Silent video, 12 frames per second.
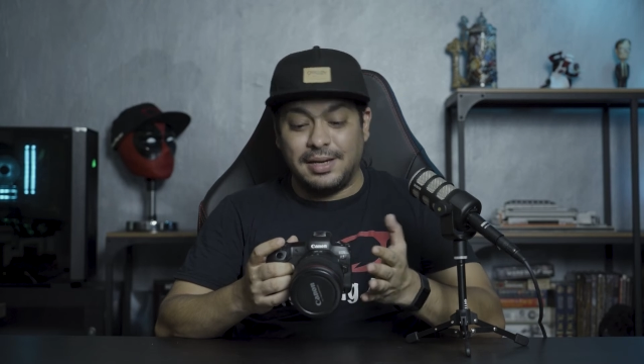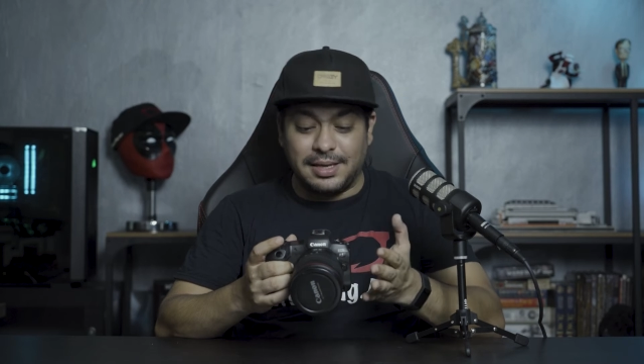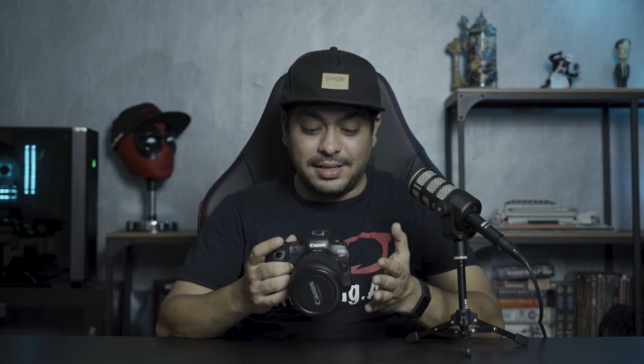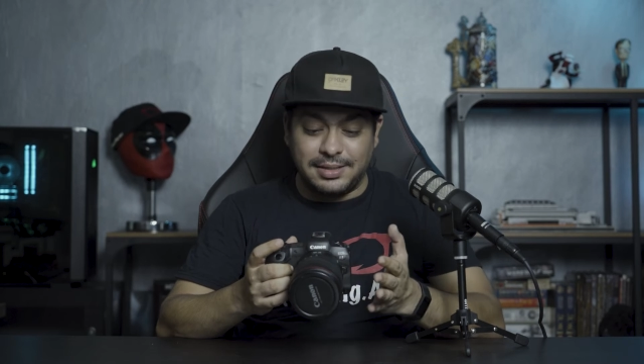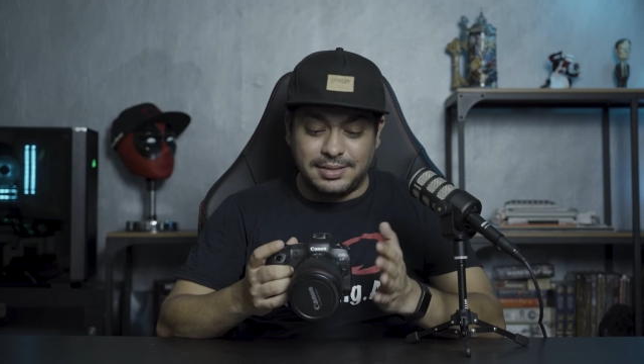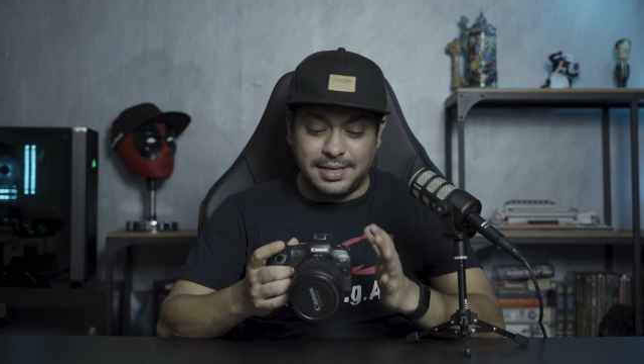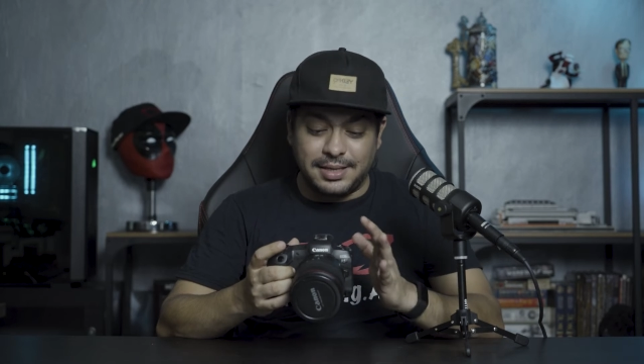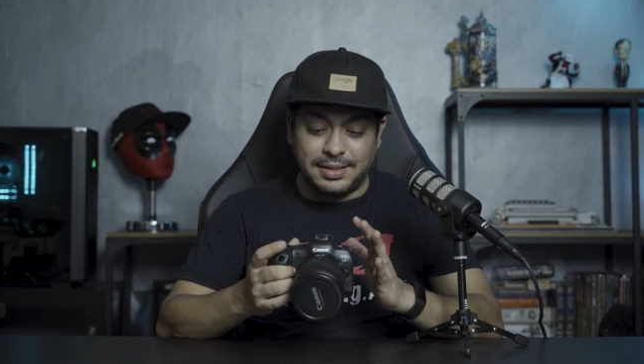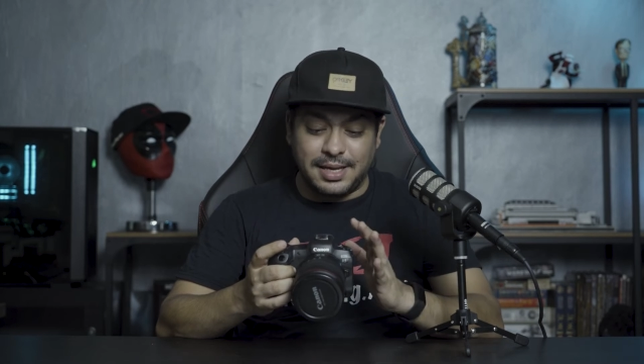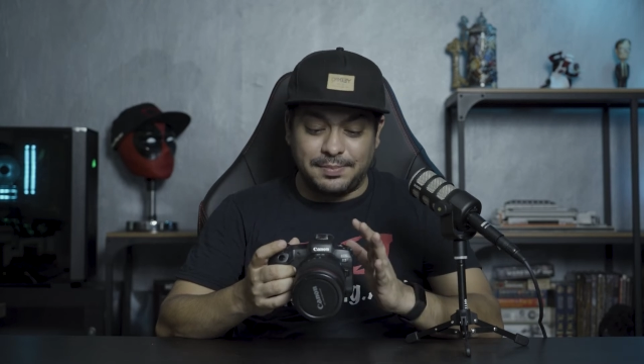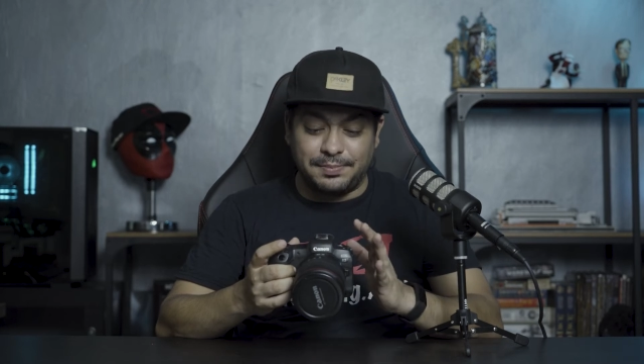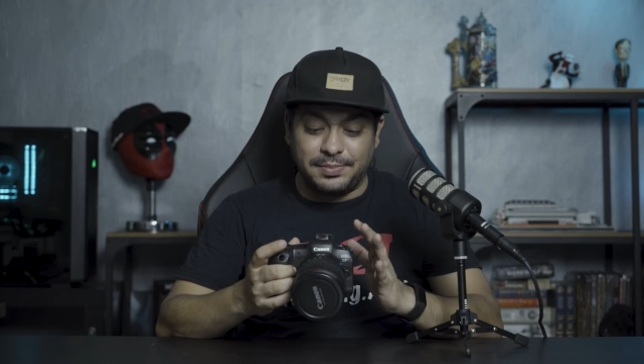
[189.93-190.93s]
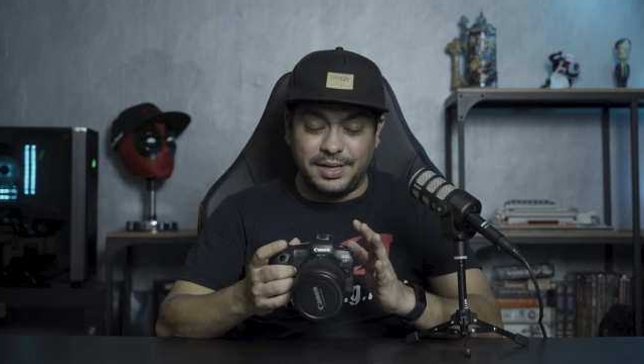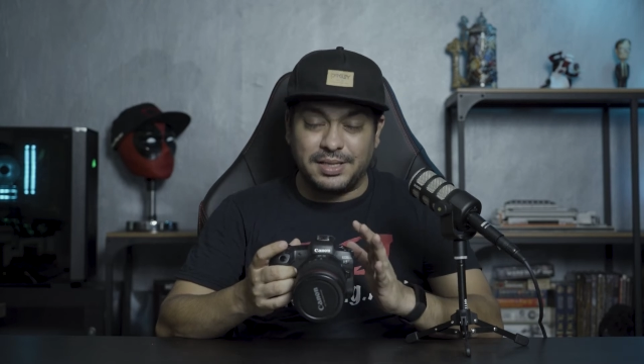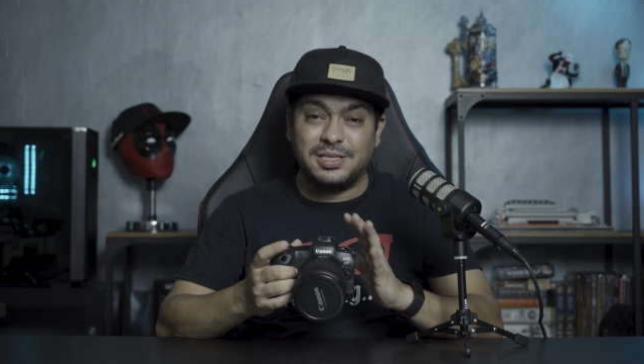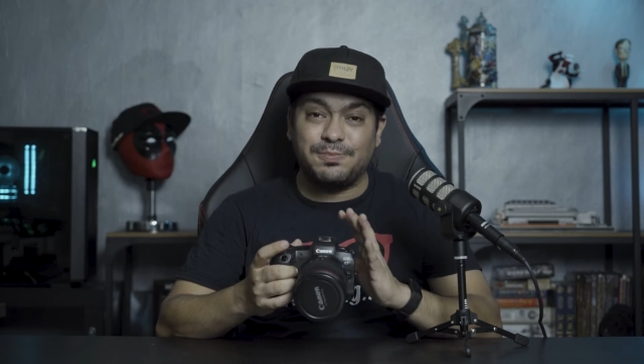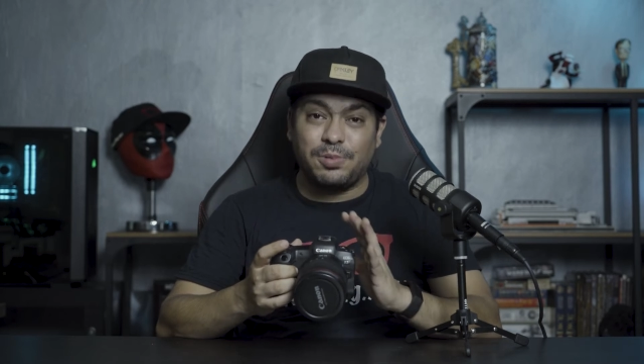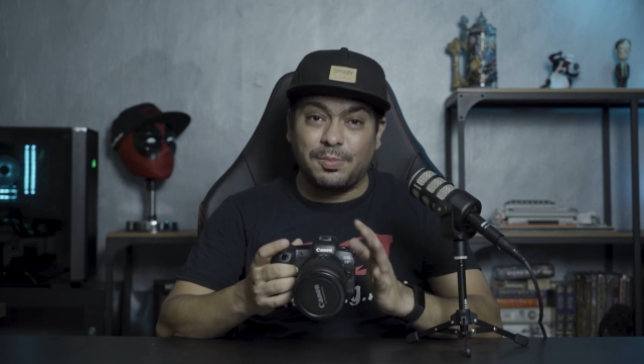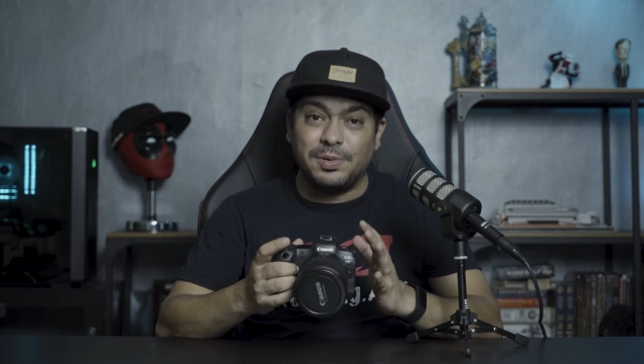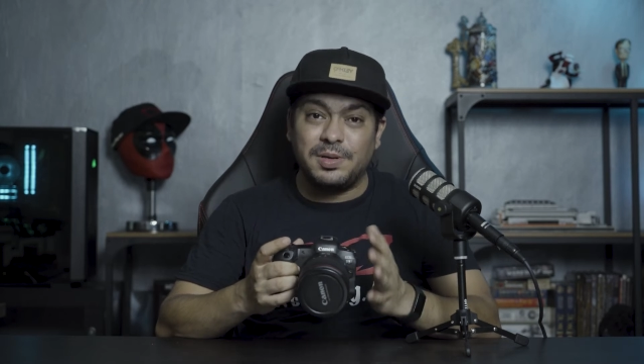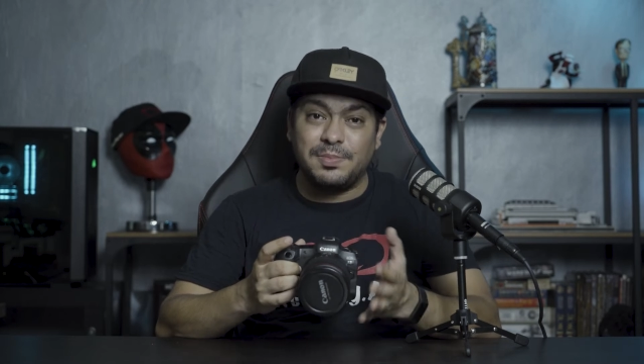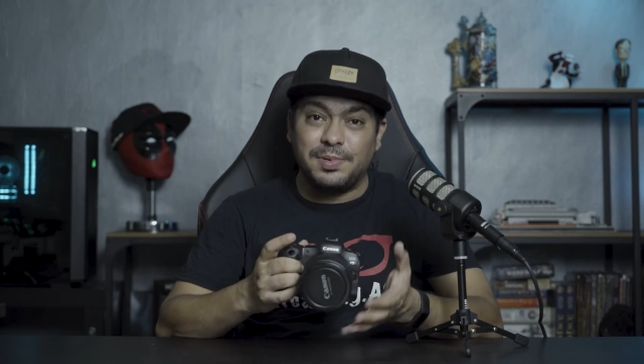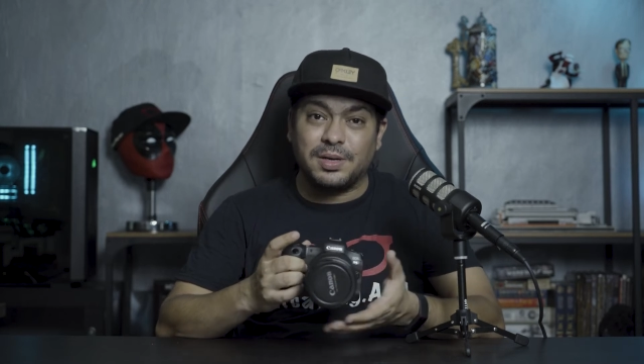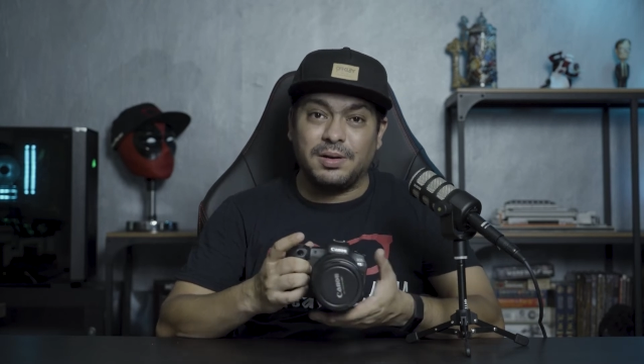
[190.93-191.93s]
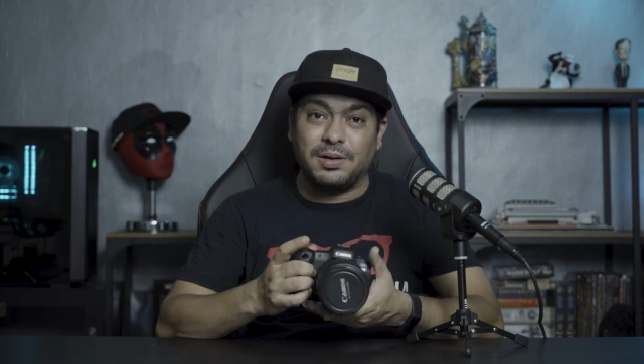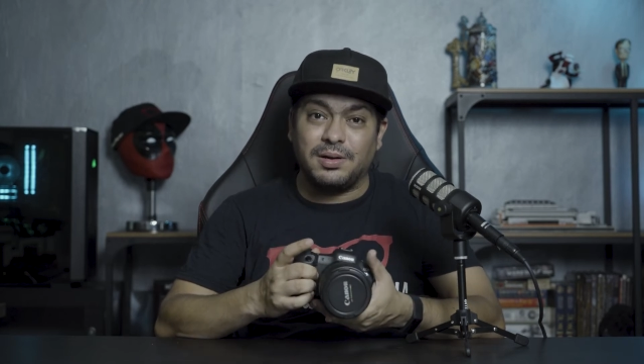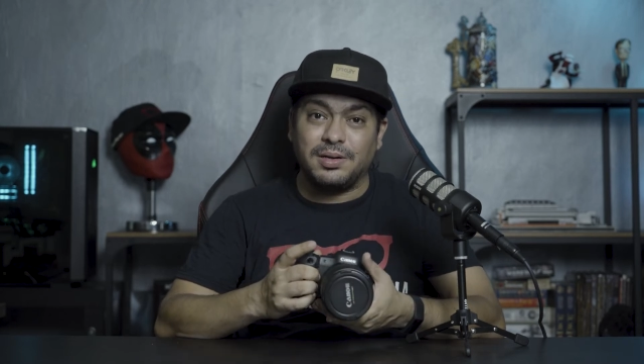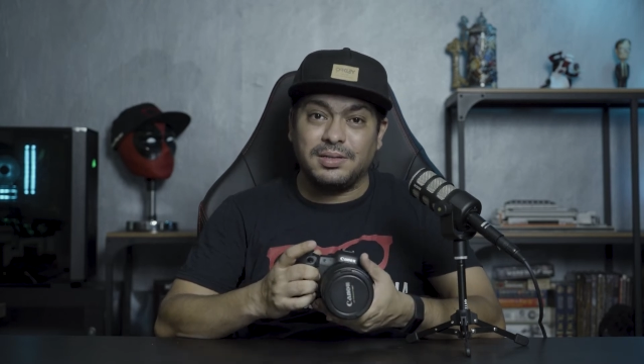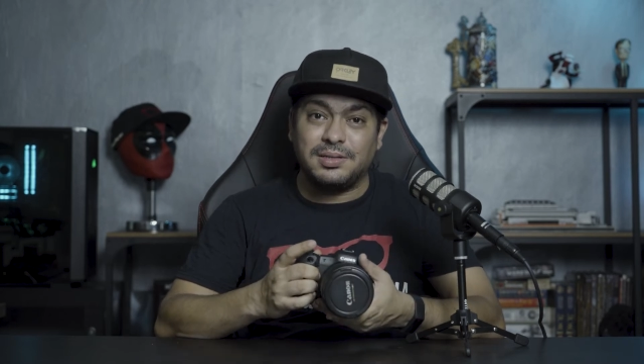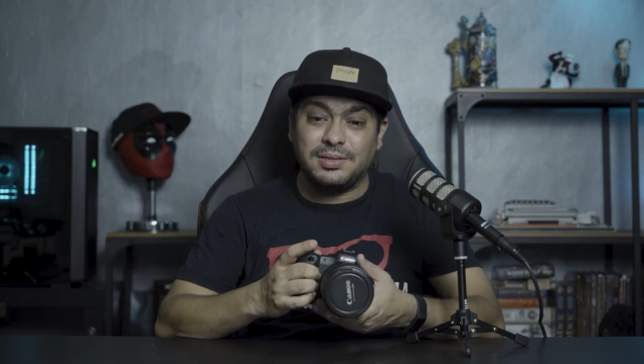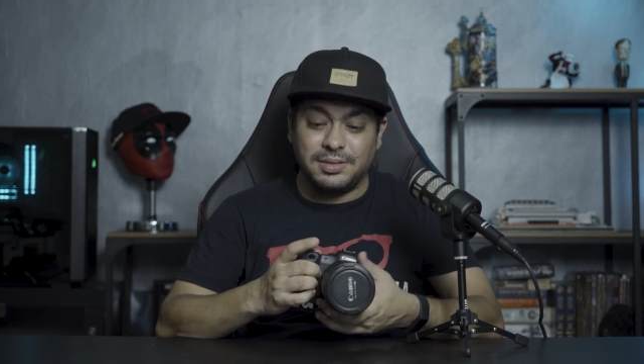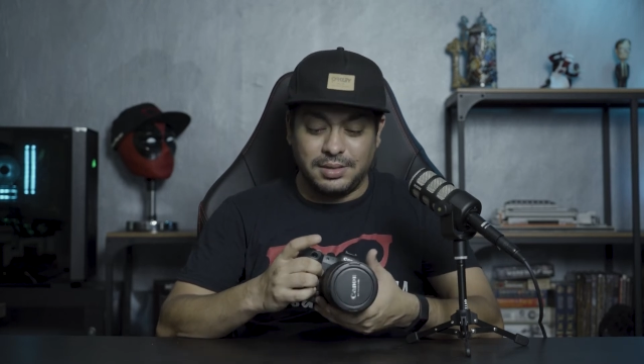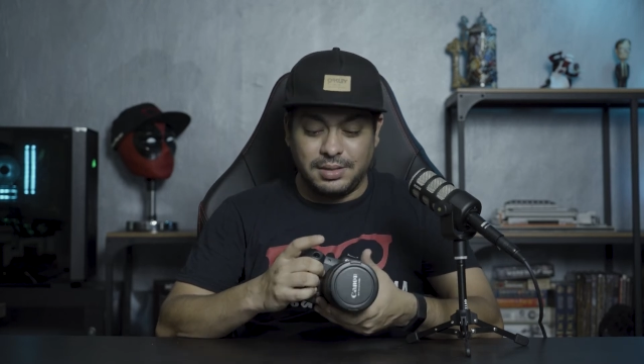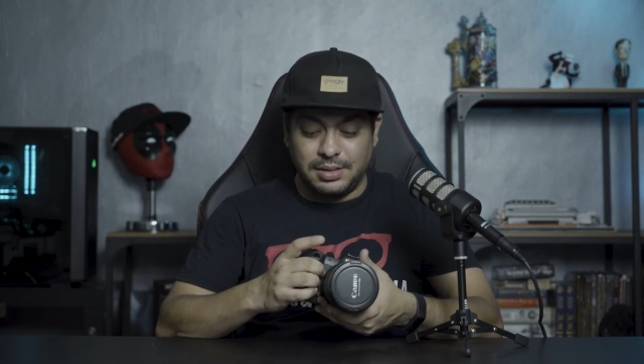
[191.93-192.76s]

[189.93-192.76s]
and they said that it's probably because